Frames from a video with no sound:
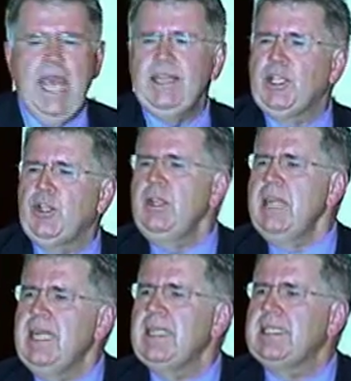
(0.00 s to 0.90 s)
And they
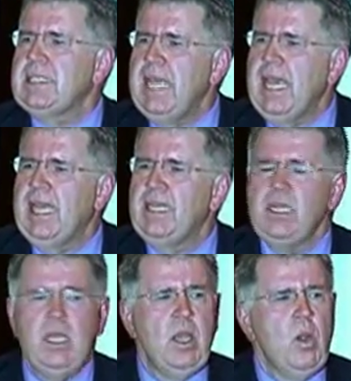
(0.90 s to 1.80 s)
couldn't understand
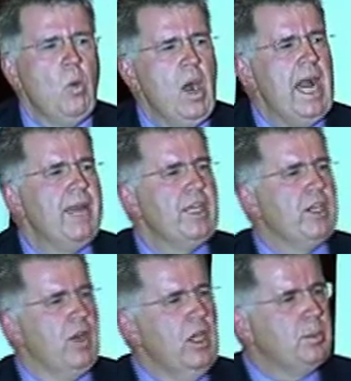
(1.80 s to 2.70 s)
why their
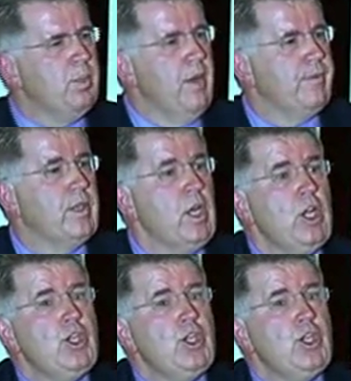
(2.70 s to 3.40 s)
gross profit